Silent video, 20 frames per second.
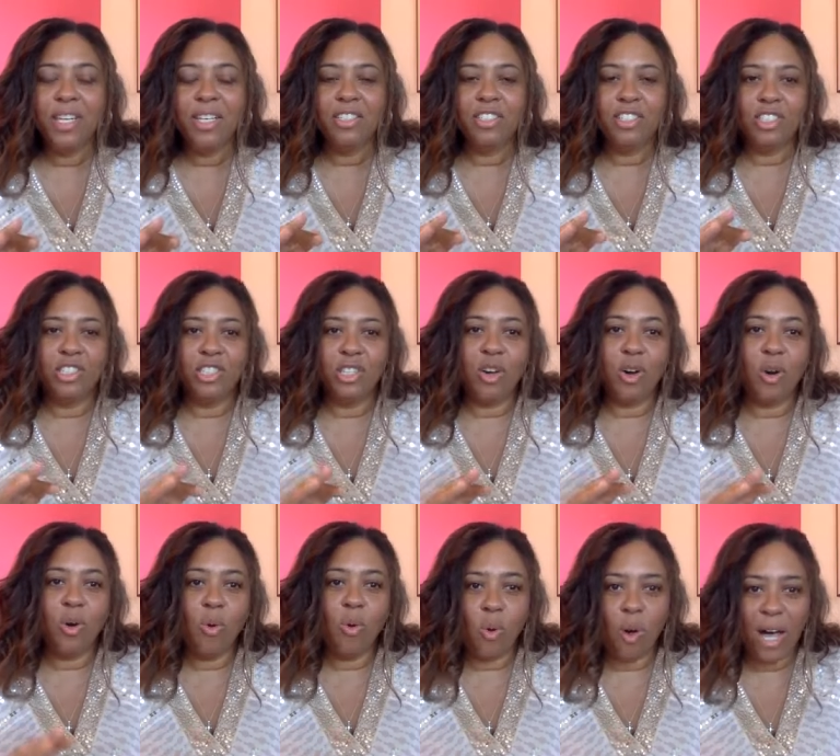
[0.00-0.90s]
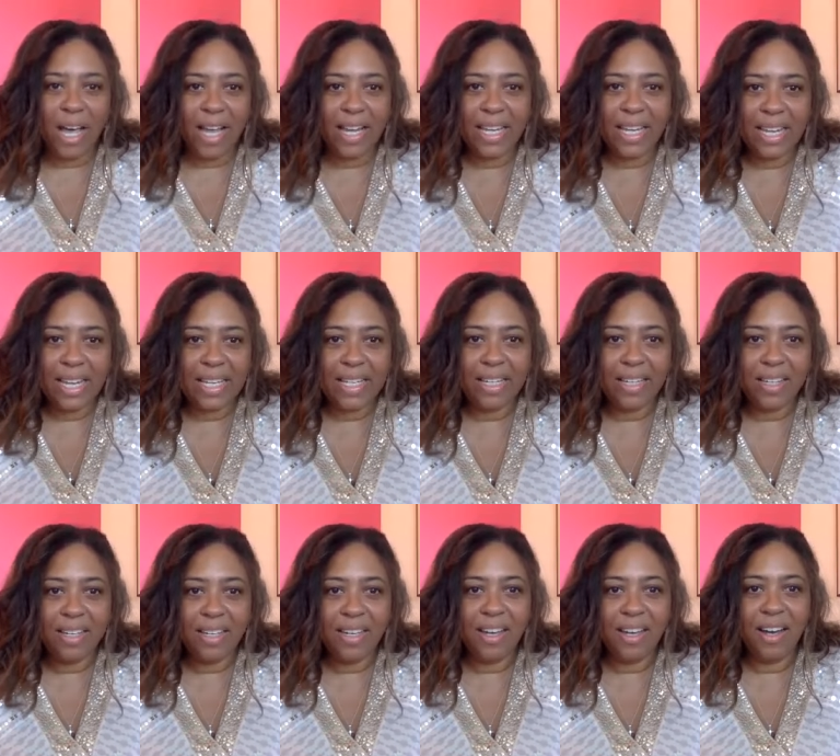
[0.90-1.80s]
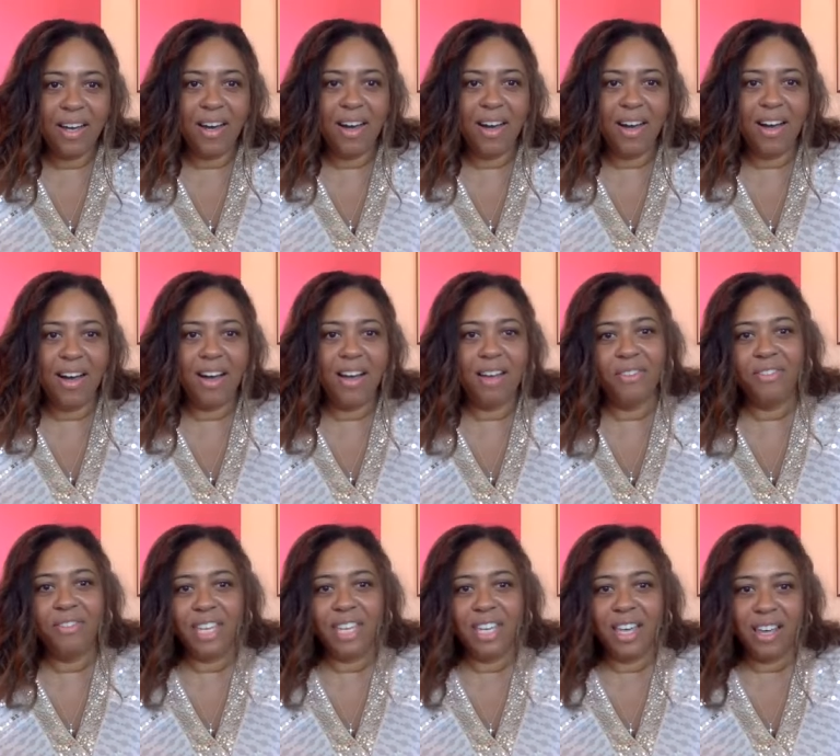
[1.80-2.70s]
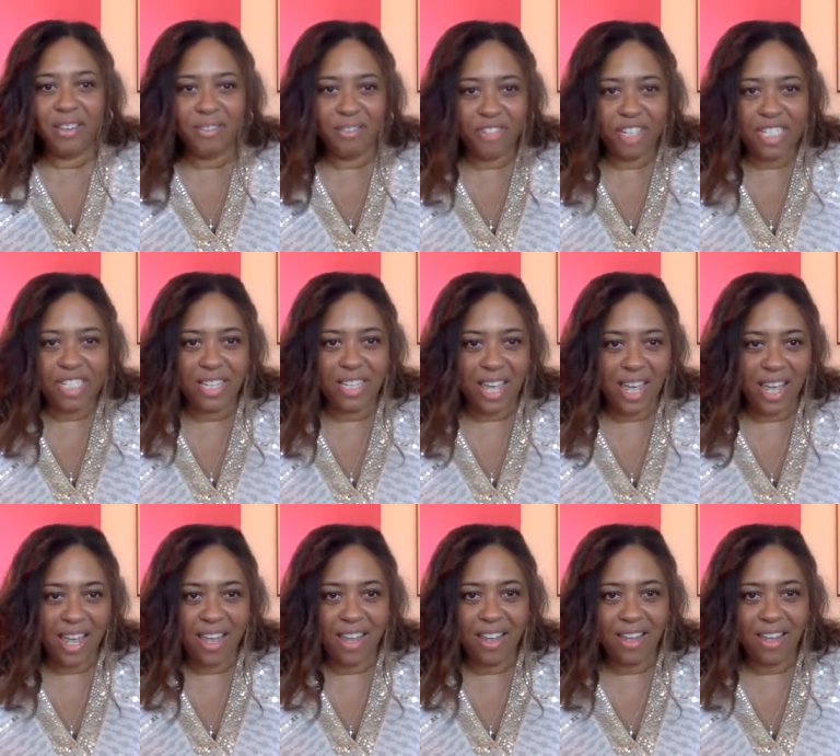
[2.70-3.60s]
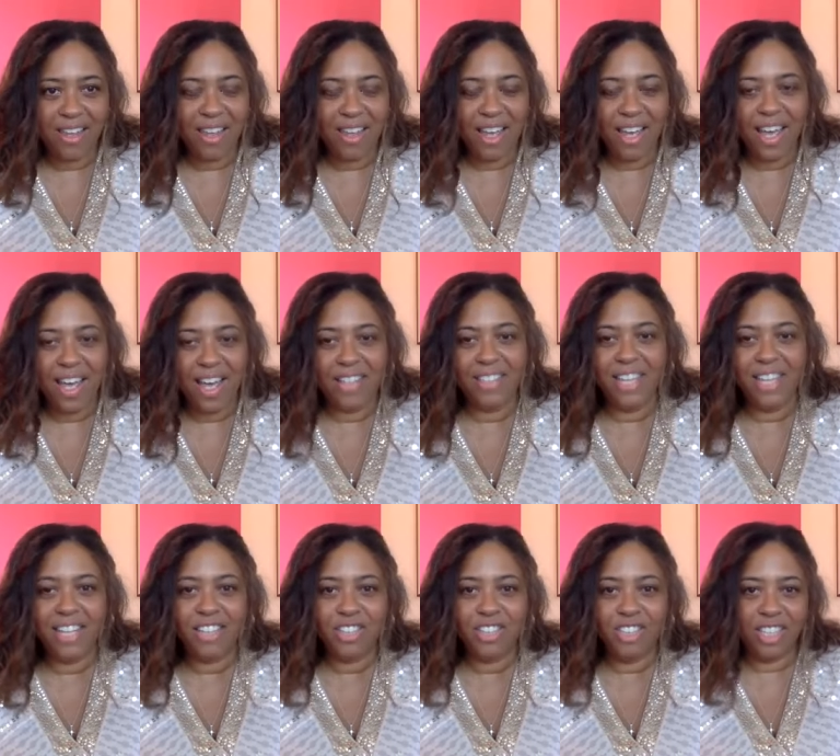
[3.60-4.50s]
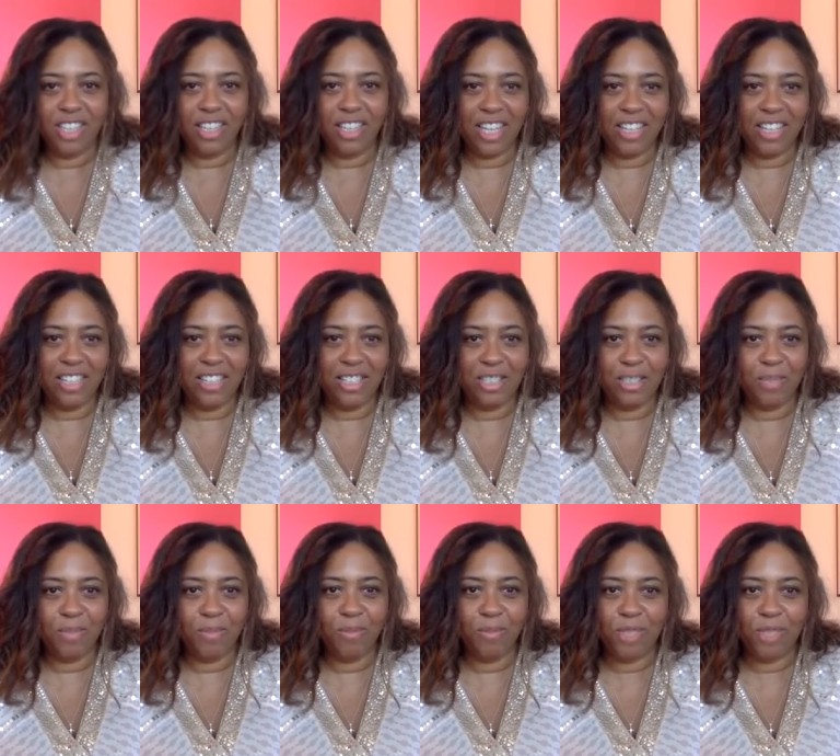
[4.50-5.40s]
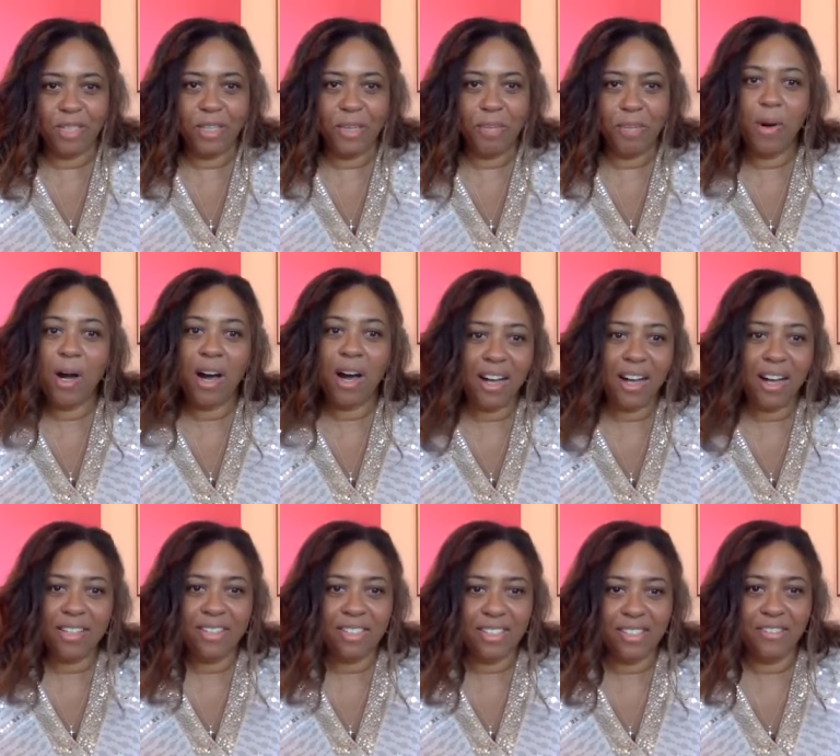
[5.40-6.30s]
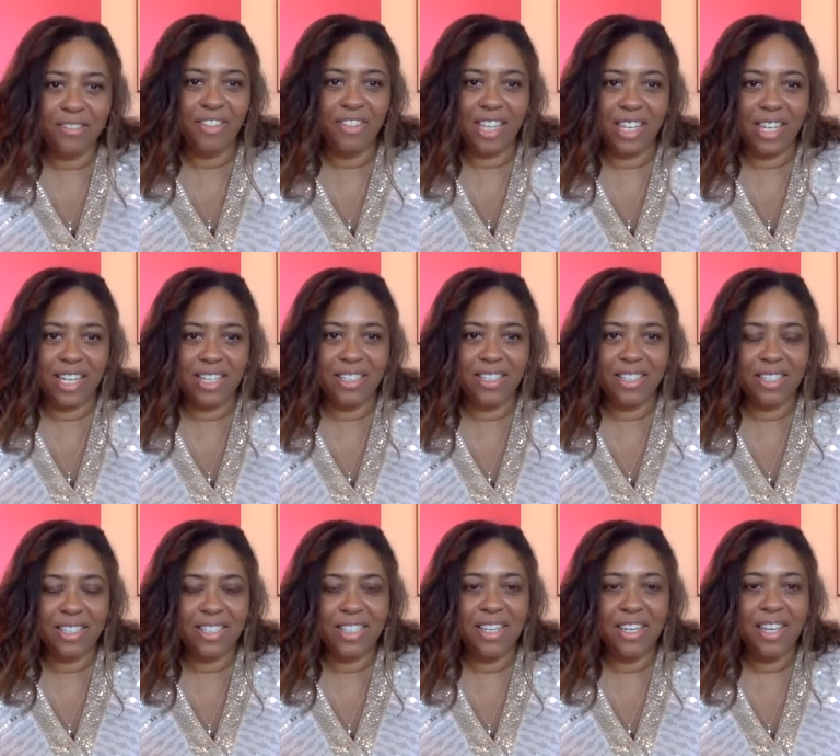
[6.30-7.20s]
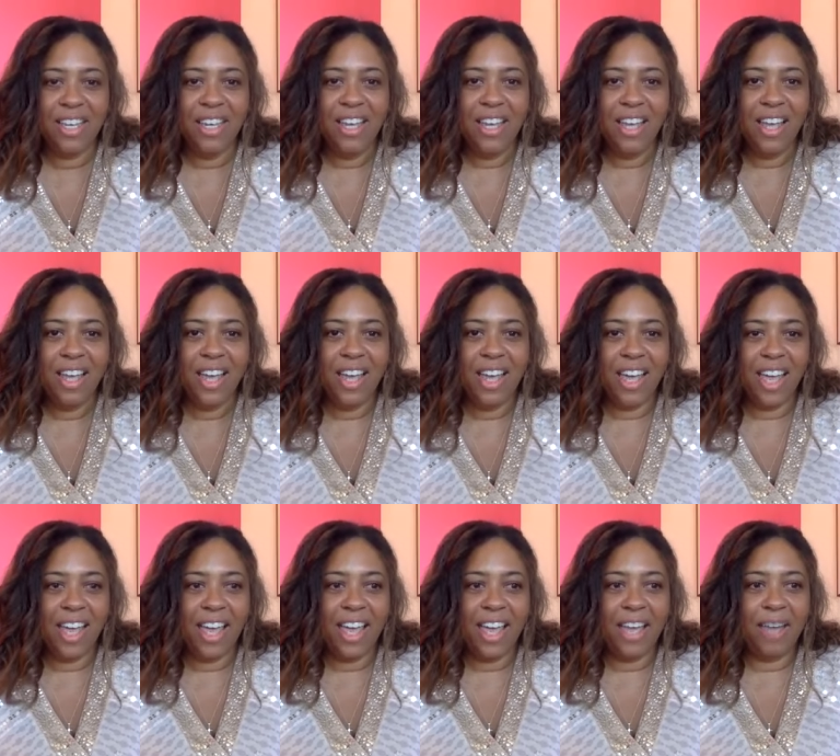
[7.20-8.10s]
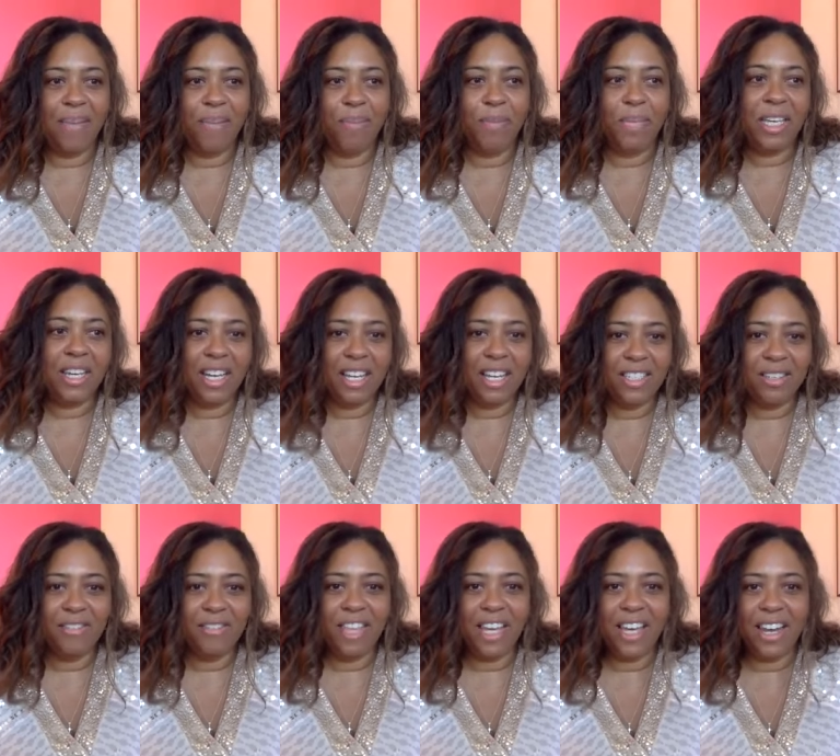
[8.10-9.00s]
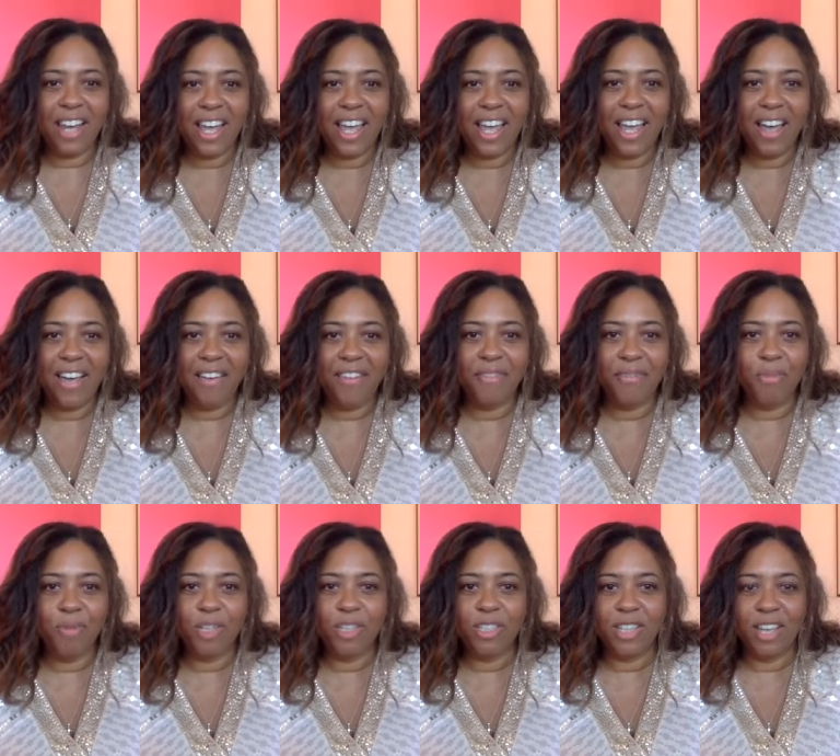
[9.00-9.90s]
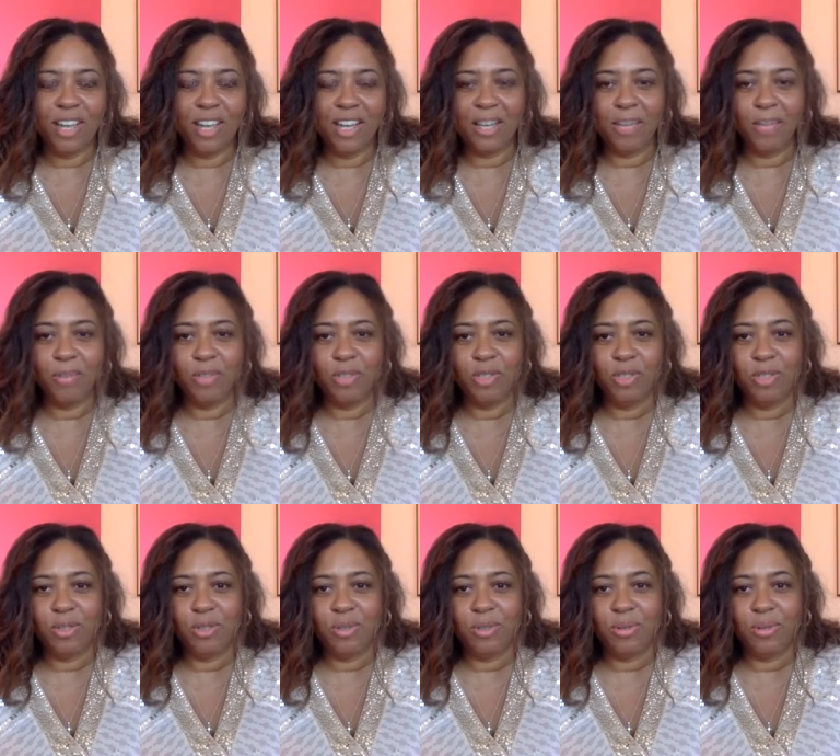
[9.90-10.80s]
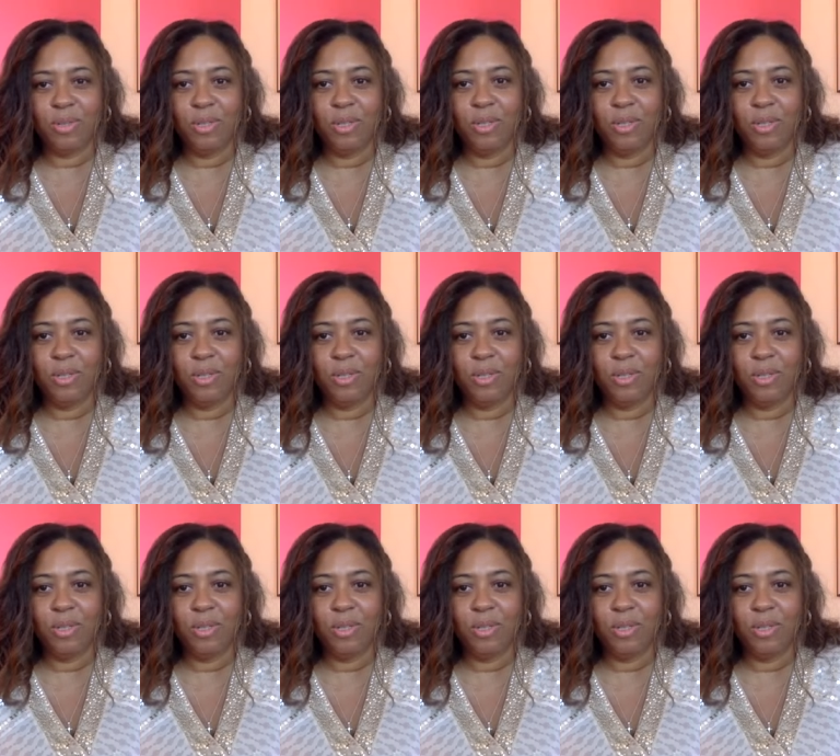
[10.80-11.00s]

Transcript: just the quieting of the everyday has actually led to some really positive things. And because of that, I have more time to